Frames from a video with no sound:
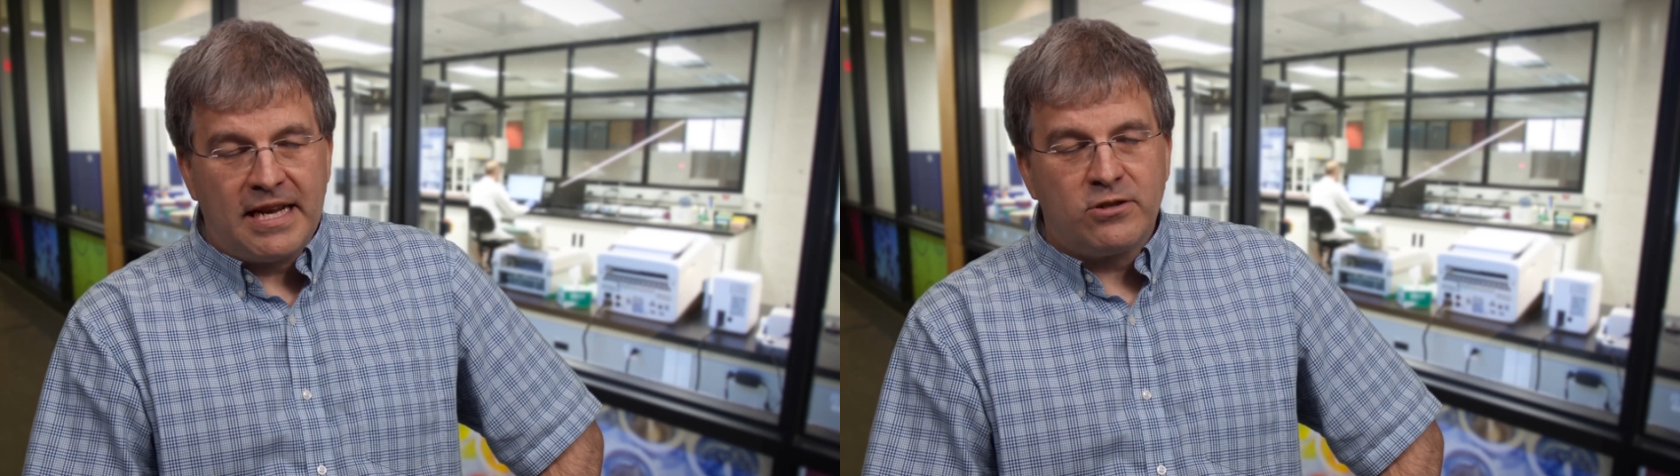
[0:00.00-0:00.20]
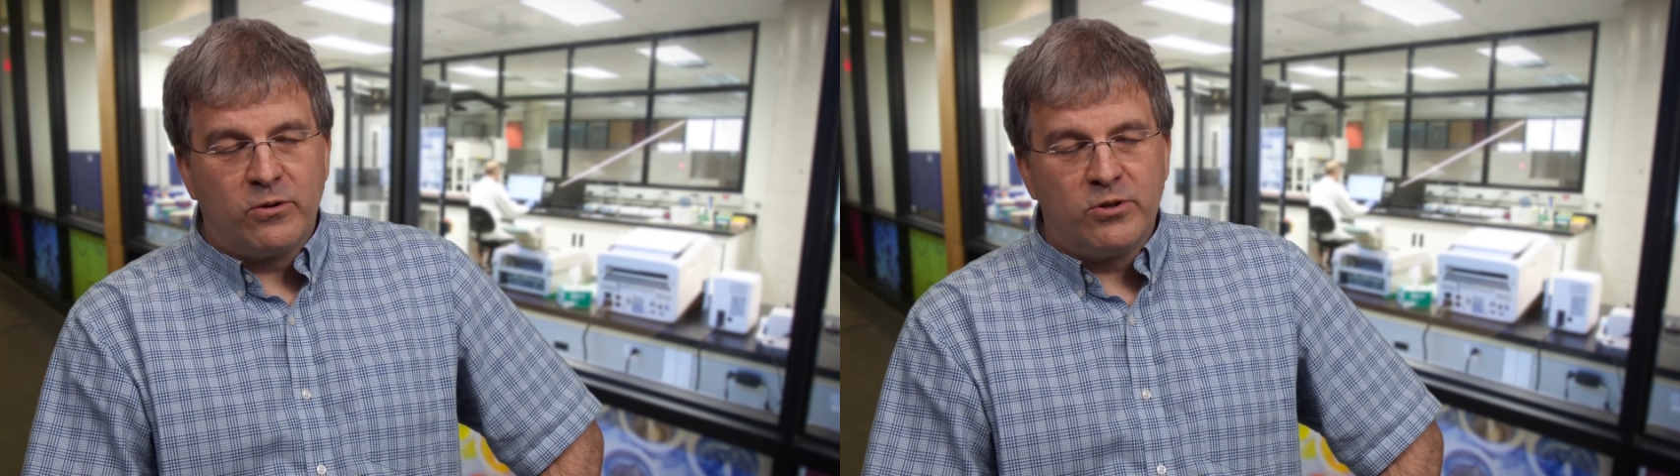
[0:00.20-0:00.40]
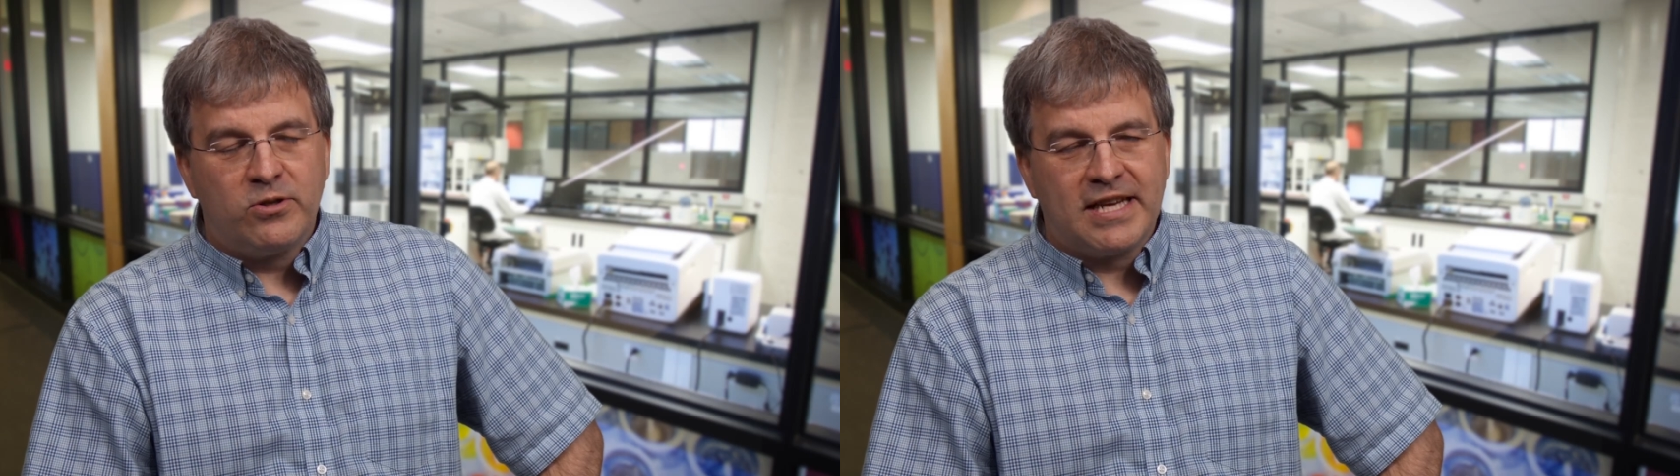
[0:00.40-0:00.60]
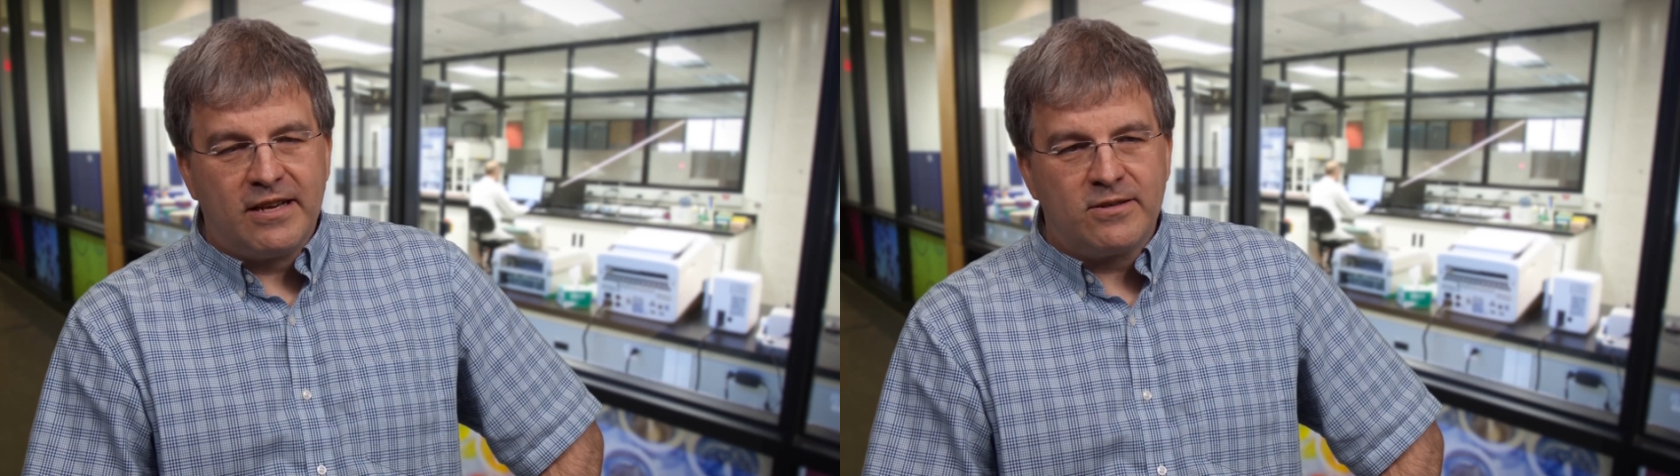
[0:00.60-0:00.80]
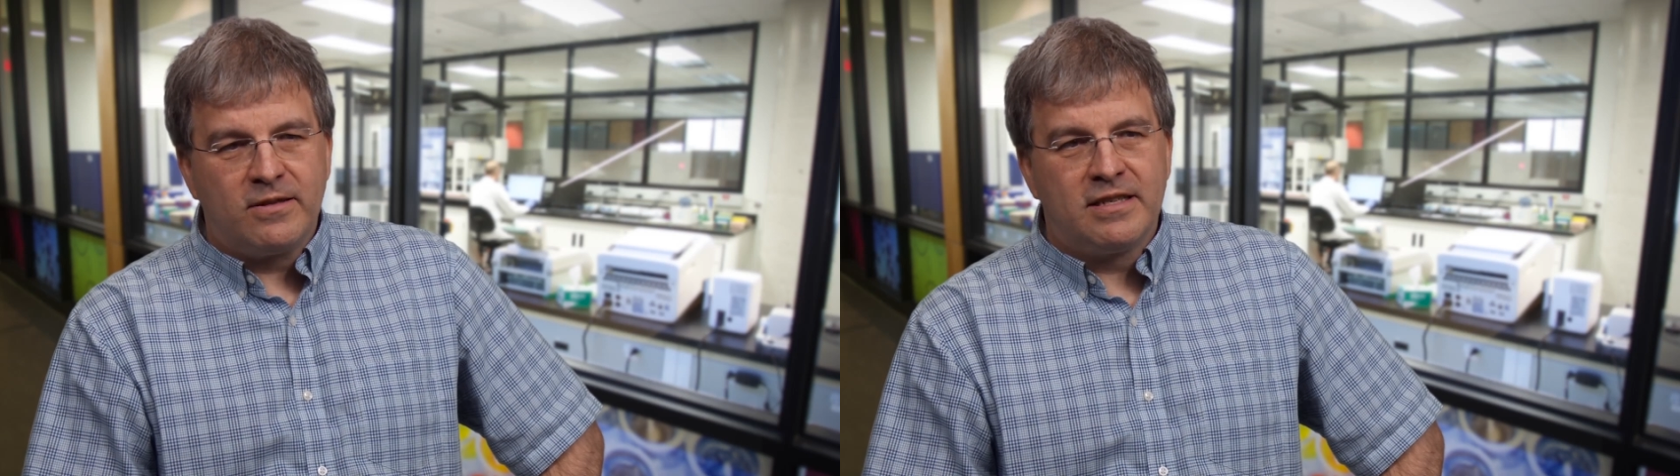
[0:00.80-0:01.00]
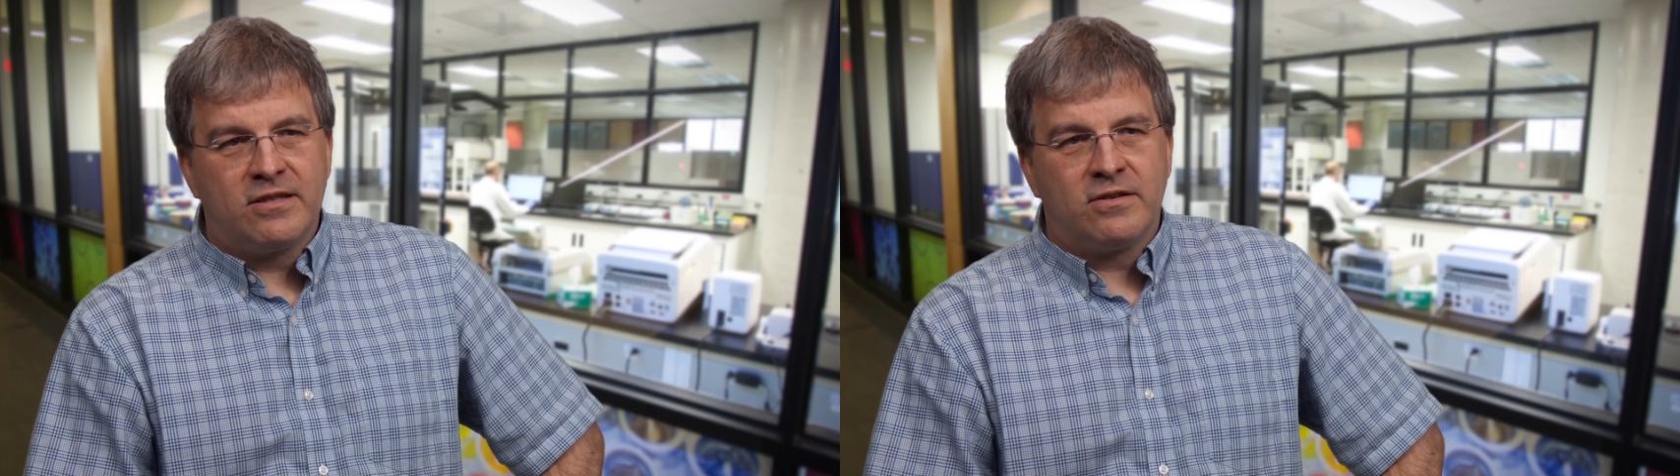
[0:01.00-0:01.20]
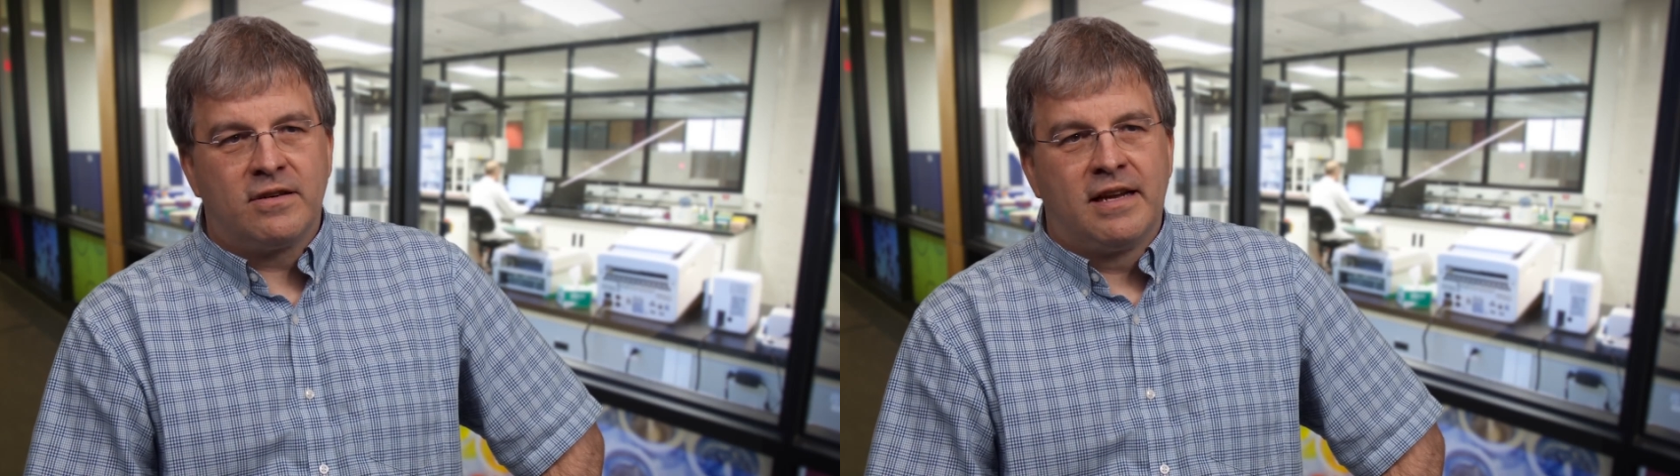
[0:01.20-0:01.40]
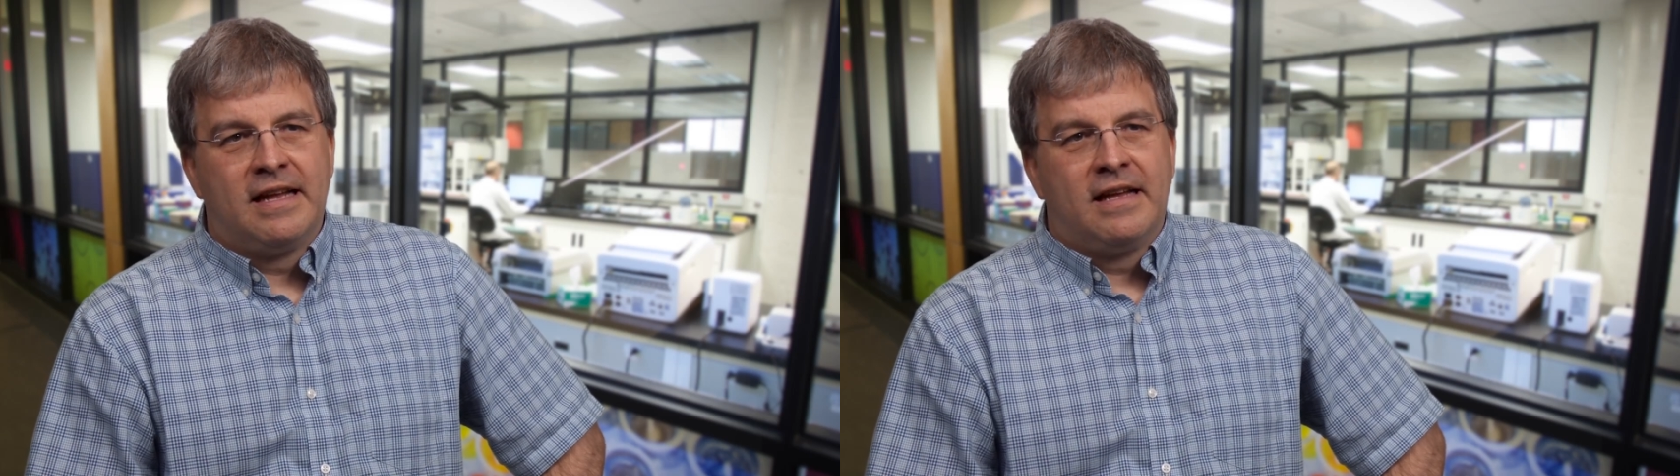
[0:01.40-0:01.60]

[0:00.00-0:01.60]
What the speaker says: National Research Council is to